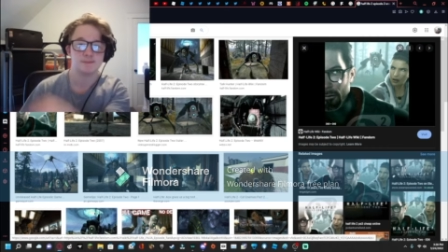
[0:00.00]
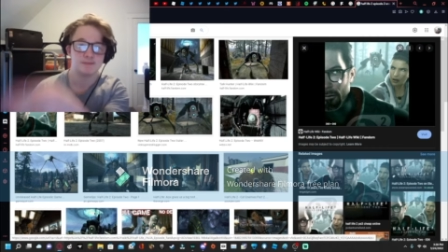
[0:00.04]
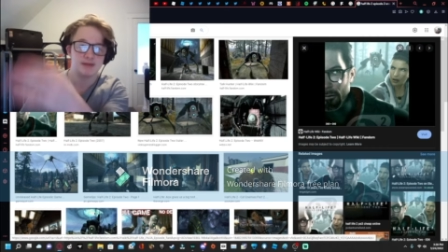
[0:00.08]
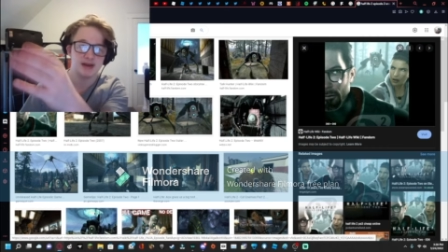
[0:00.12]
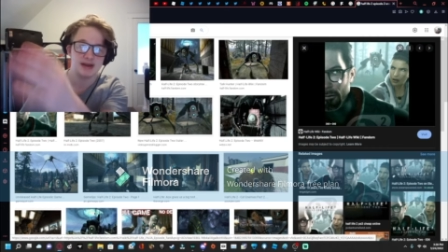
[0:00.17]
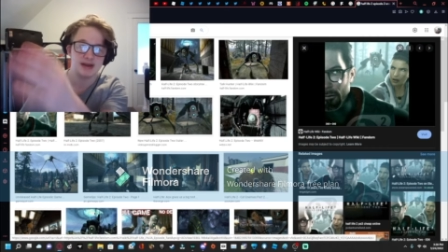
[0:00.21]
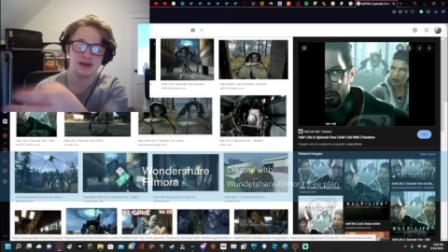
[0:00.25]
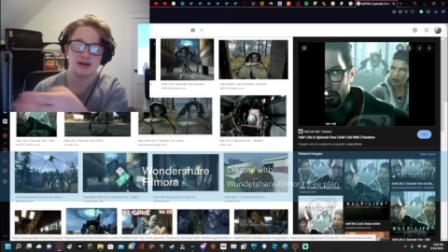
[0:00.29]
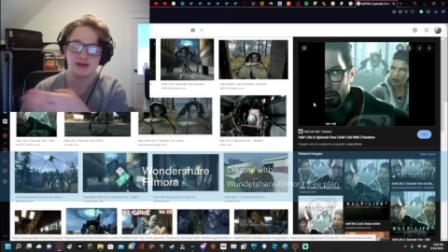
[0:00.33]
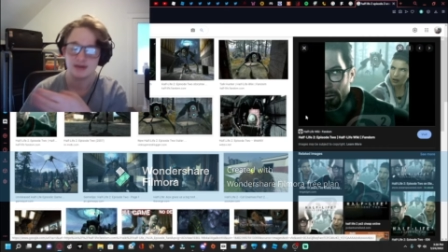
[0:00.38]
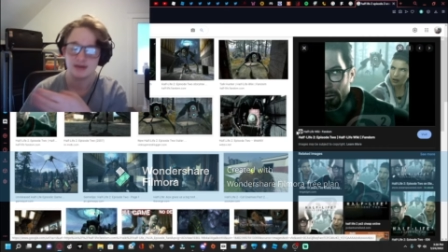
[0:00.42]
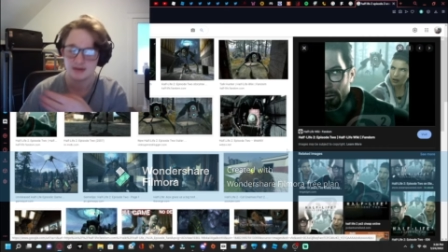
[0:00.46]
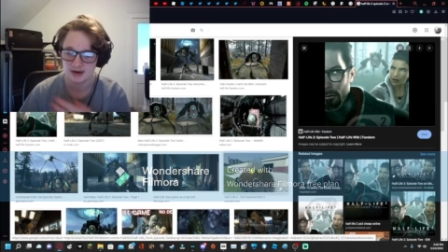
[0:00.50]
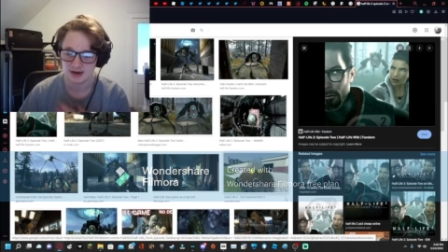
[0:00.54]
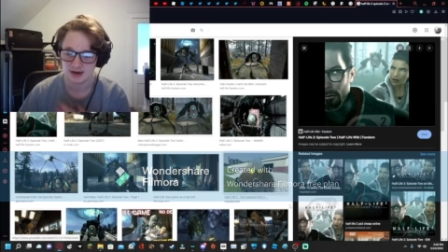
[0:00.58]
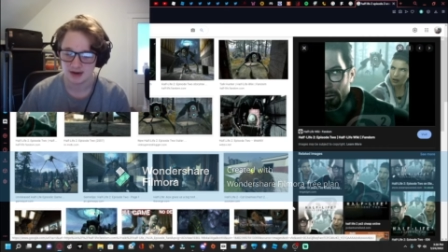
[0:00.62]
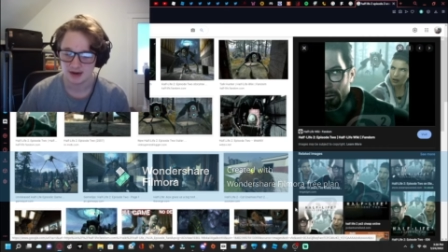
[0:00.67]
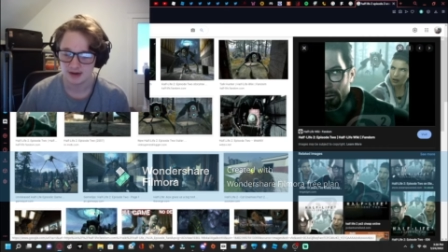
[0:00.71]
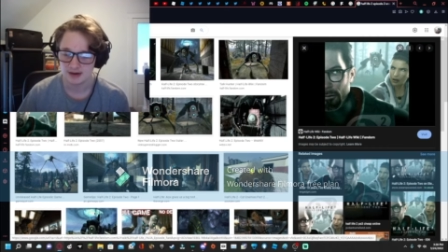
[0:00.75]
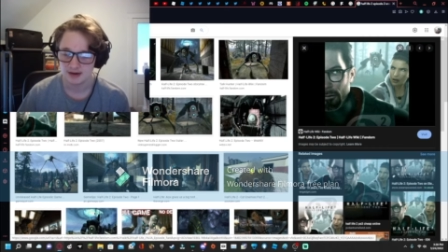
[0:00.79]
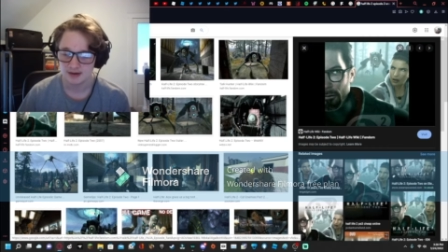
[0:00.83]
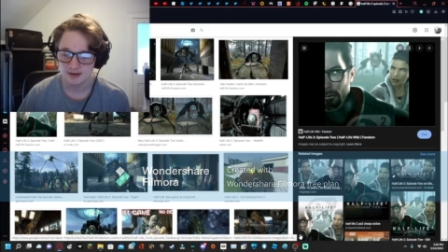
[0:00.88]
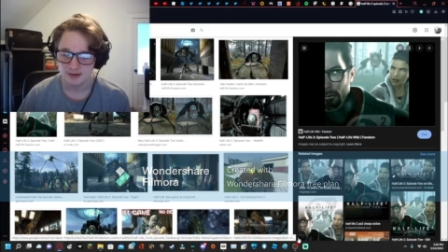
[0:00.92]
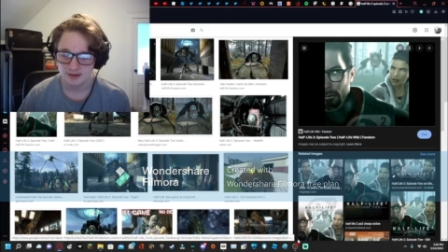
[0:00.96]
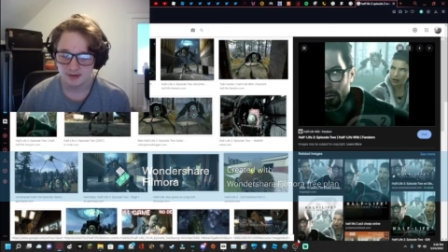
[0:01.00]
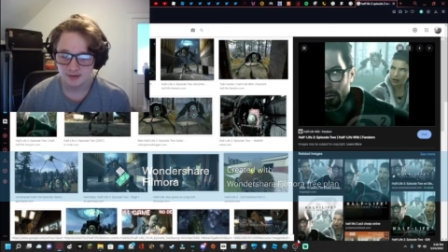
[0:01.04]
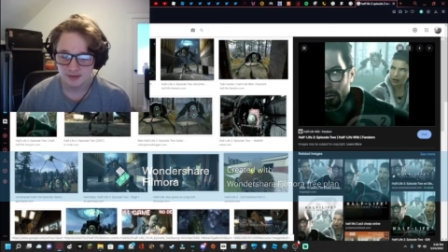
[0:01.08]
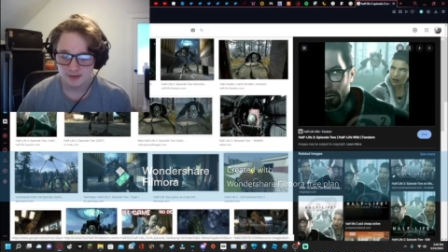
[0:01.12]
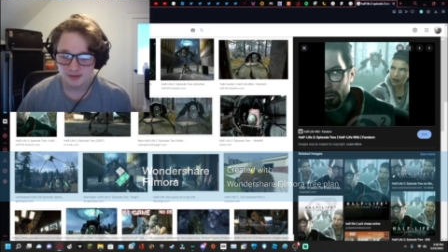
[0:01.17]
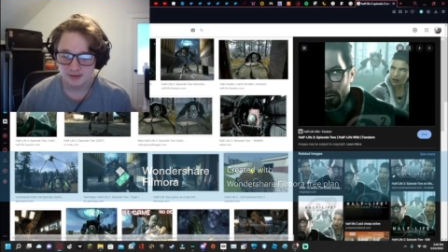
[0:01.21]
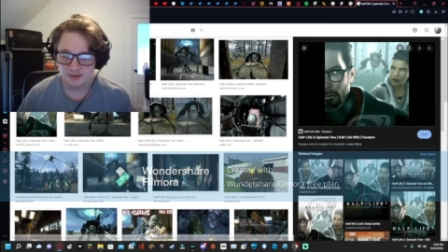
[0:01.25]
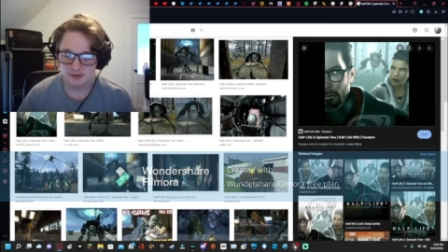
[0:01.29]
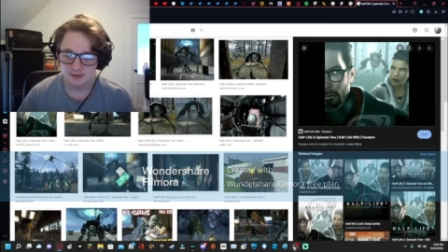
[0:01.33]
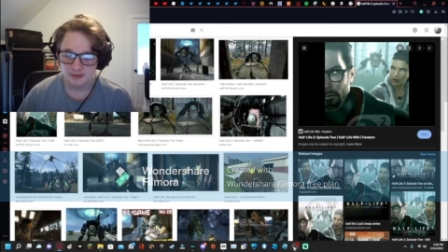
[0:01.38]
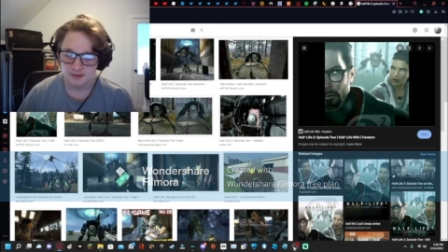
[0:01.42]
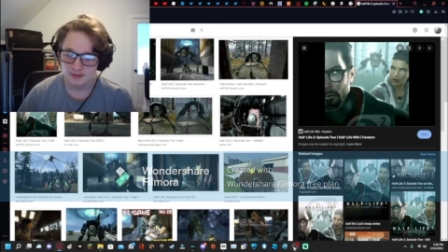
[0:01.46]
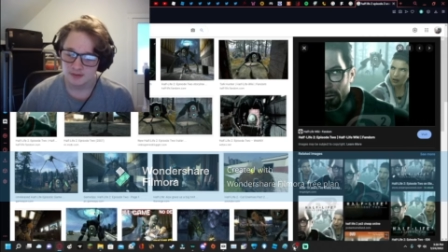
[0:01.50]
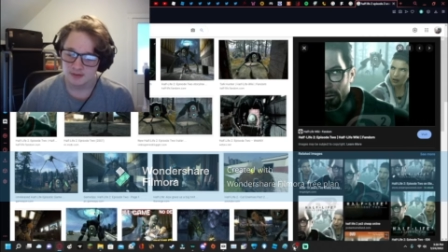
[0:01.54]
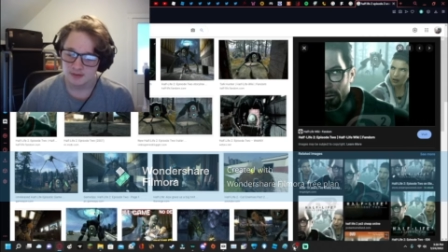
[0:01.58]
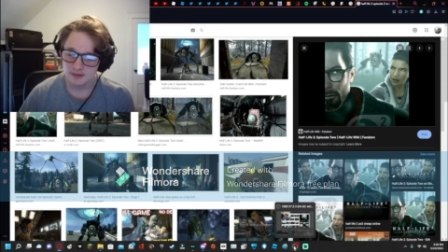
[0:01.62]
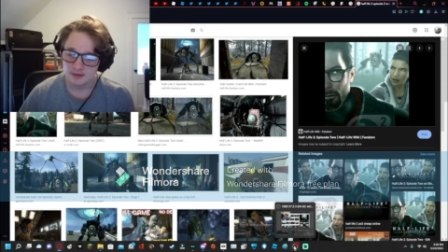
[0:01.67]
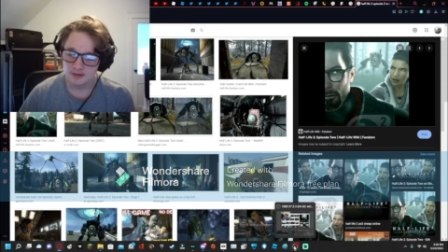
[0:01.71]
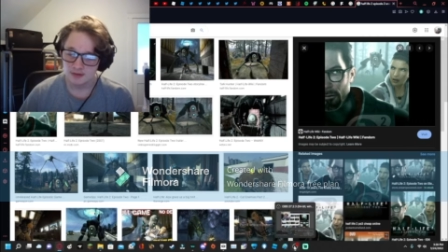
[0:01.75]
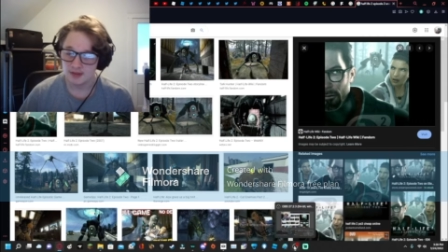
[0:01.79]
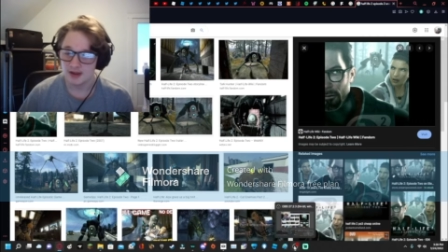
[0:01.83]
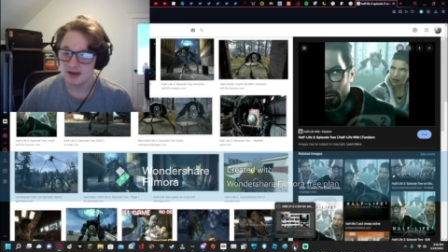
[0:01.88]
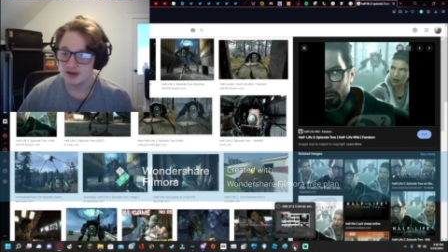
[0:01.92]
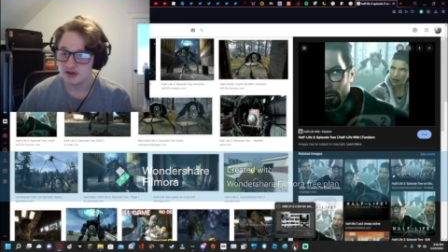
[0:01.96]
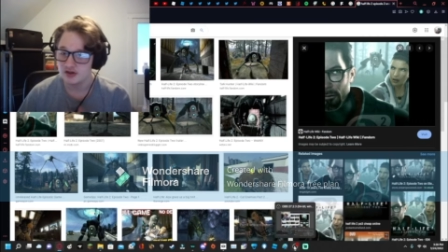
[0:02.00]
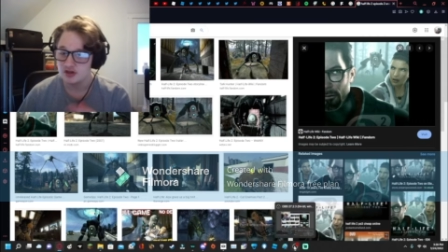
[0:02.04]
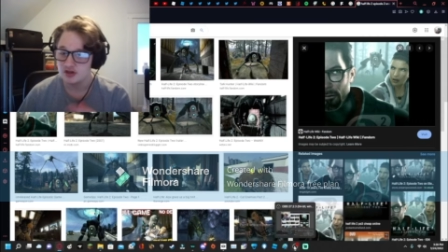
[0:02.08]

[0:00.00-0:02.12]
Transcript: main guy that